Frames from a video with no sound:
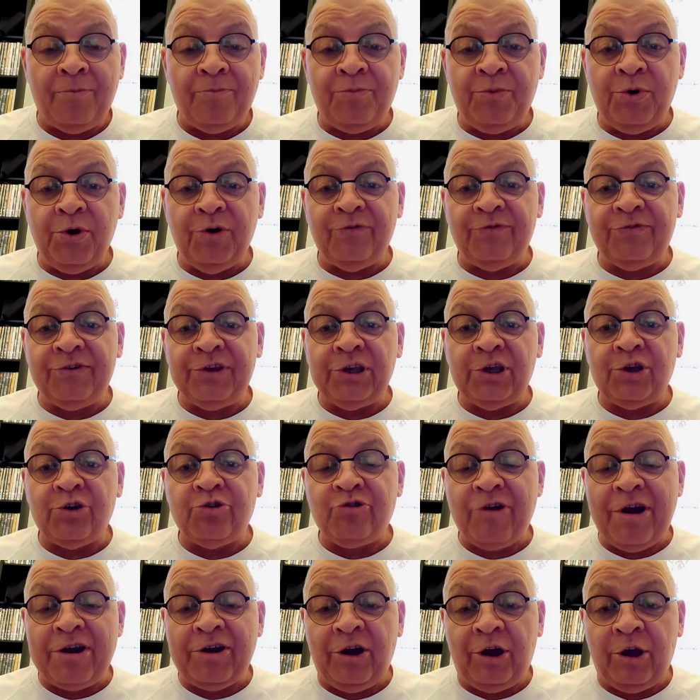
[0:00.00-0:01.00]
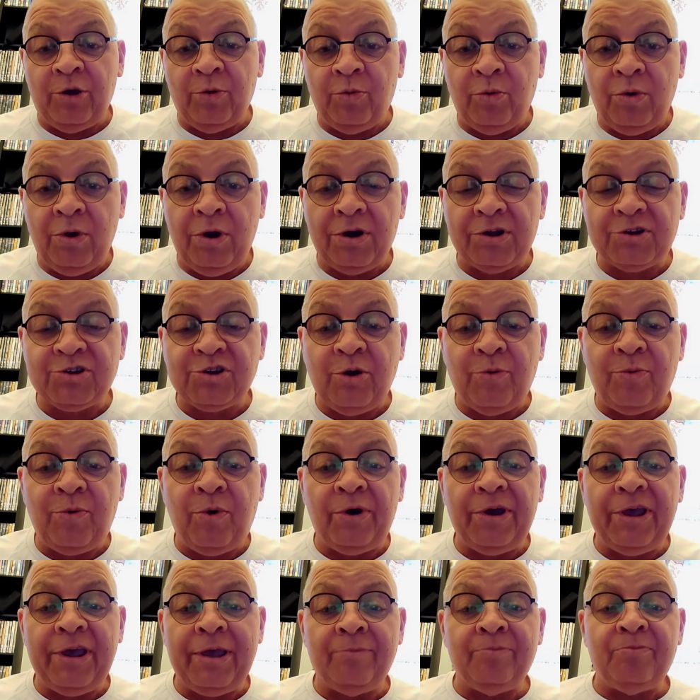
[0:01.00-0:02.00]
put the granite
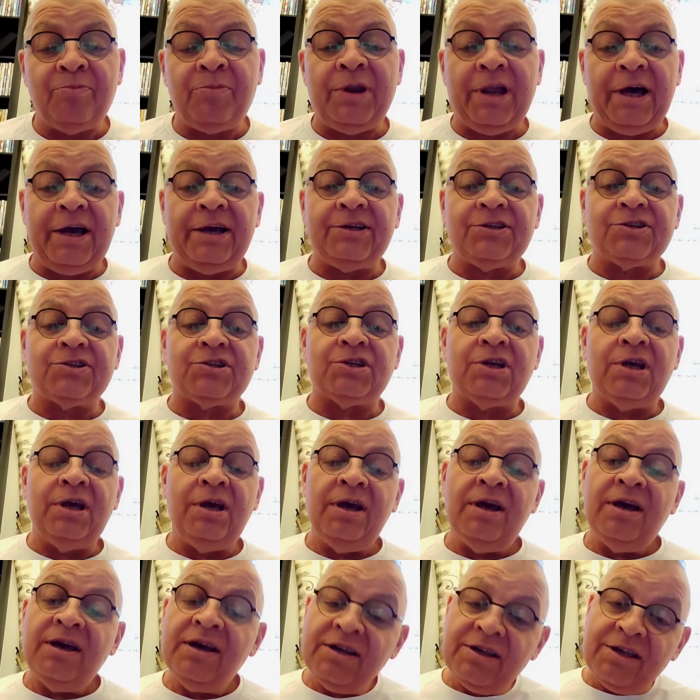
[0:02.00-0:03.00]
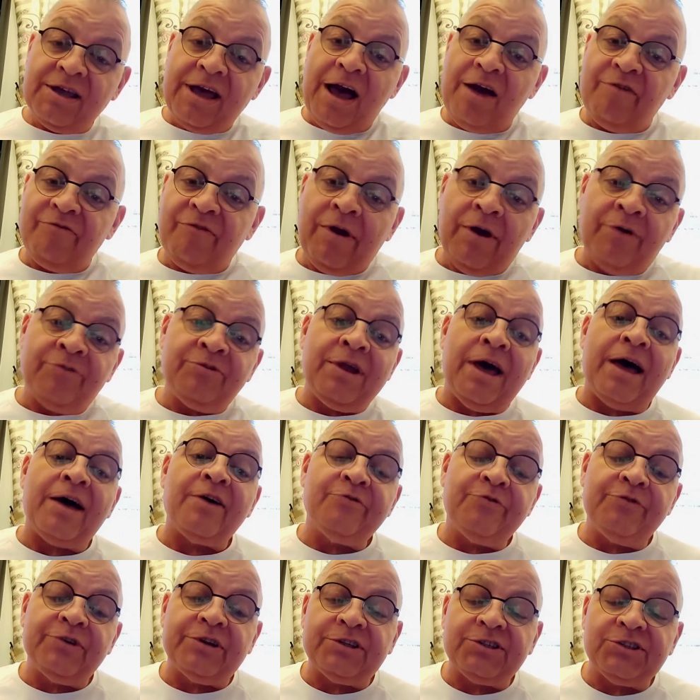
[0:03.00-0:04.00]
worktop in place, cut round
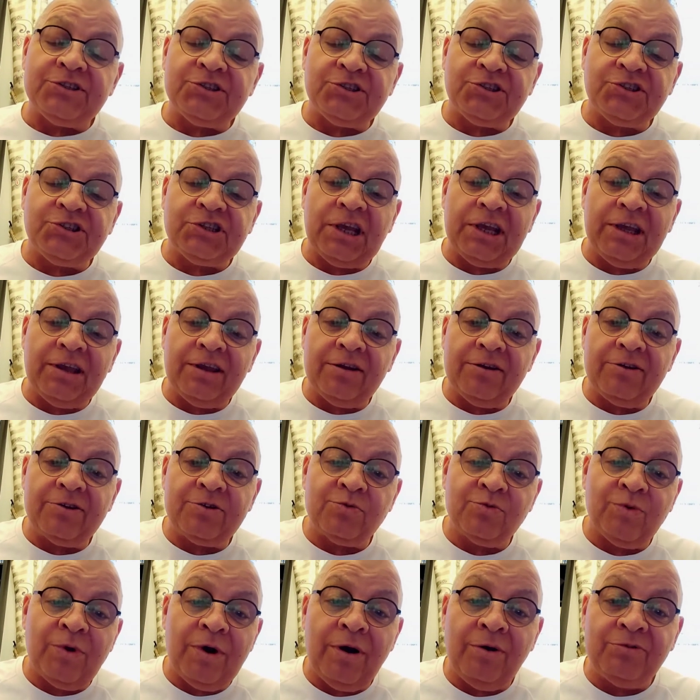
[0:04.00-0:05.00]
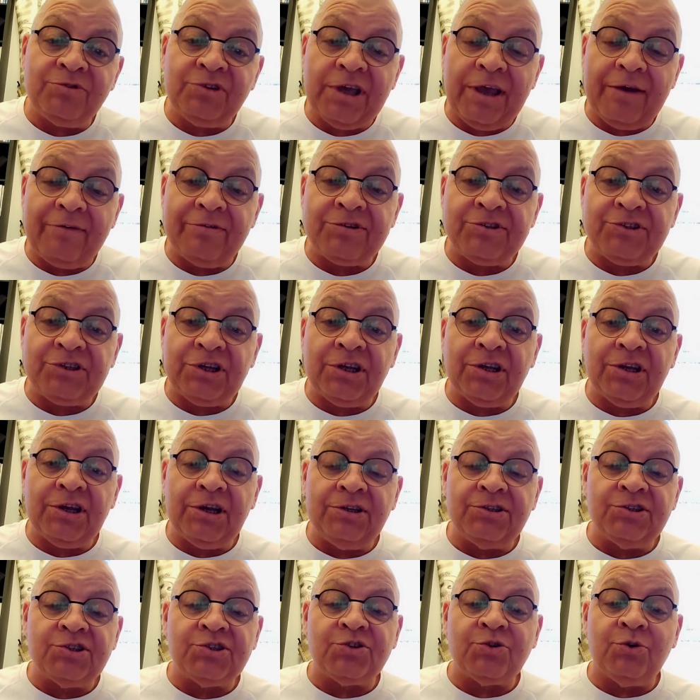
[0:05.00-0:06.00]
that for the sink as well to get the sink
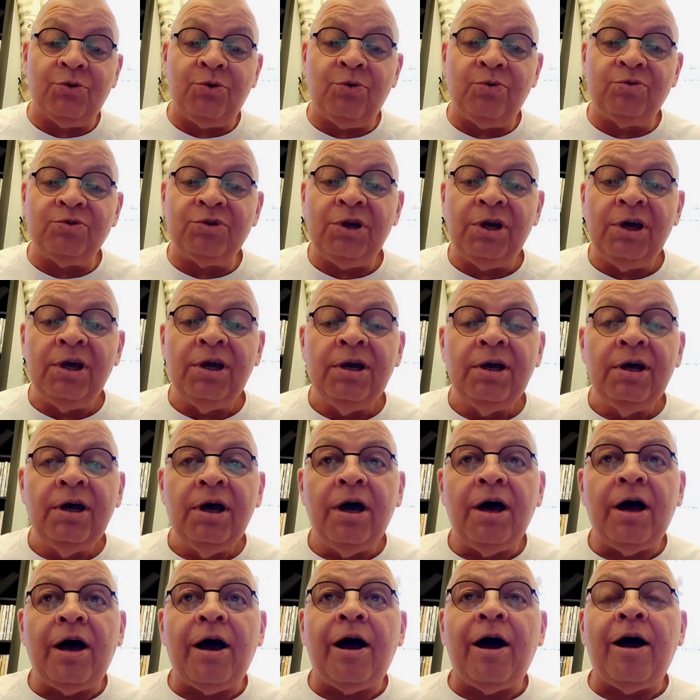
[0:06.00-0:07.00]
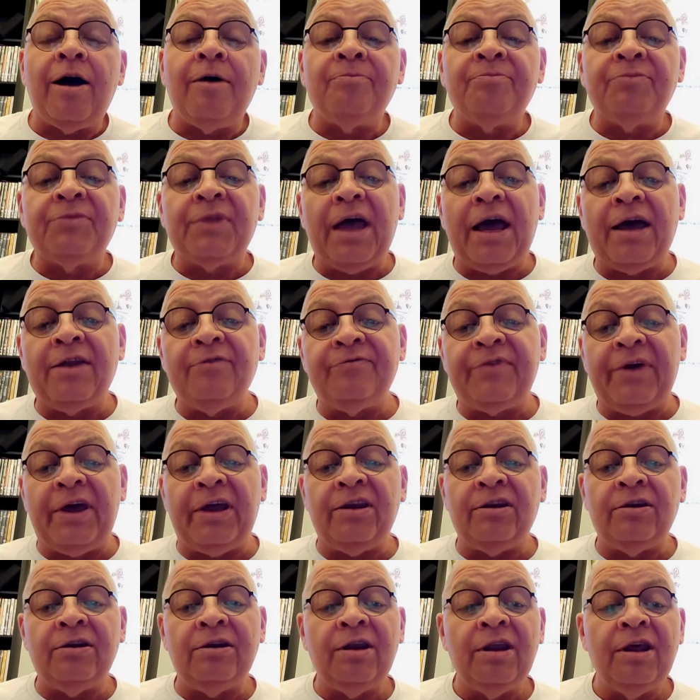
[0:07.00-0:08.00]
installed, and
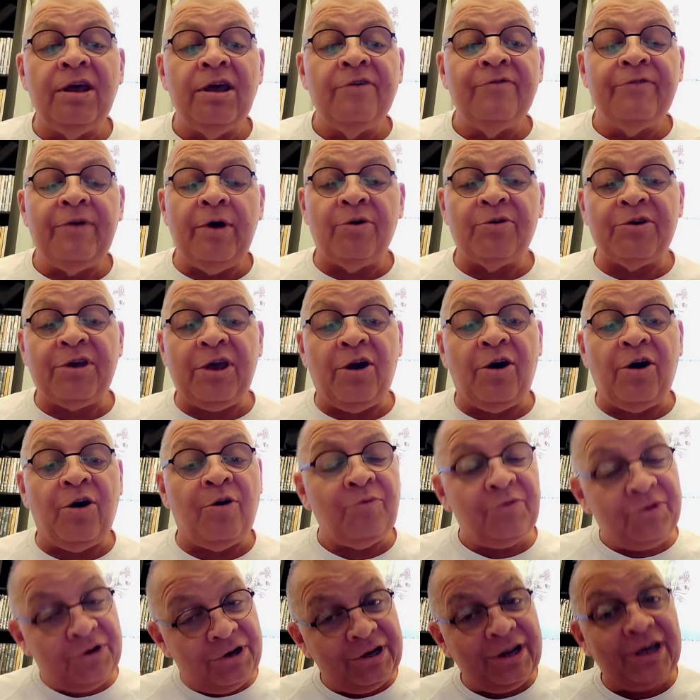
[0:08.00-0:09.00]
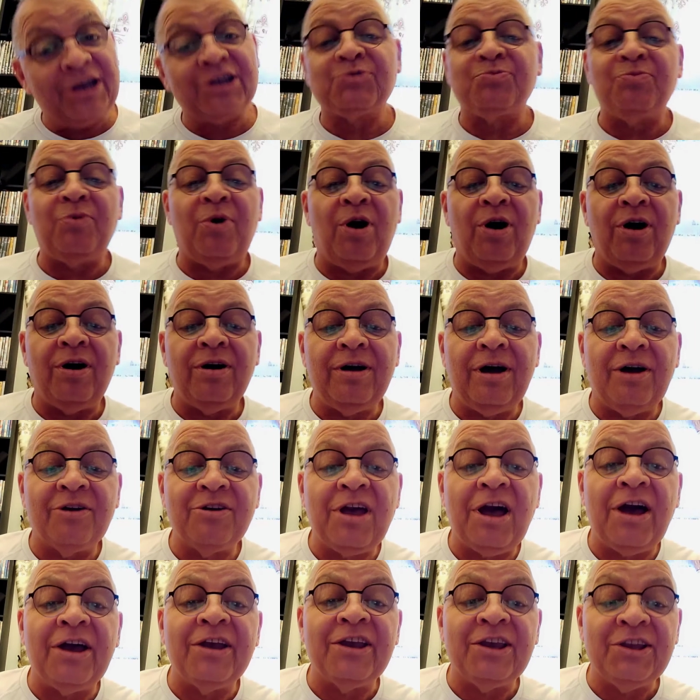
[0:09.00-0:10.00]
then they'll get on with the next part.
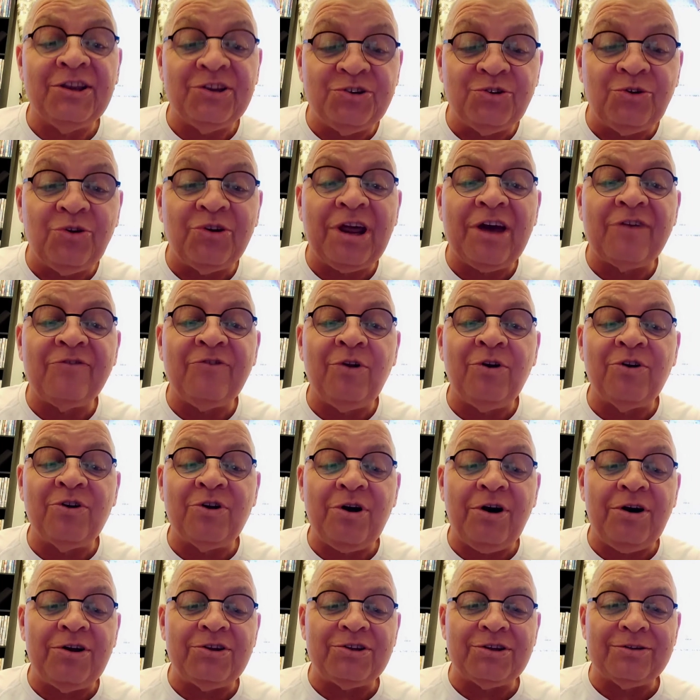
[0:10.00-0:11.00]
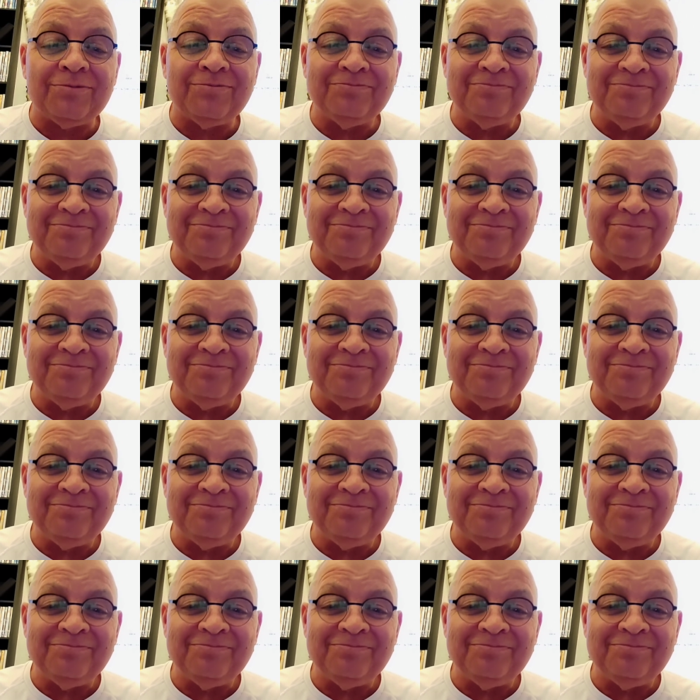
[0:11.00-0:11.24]
Okay, enjoy that vlog, guys.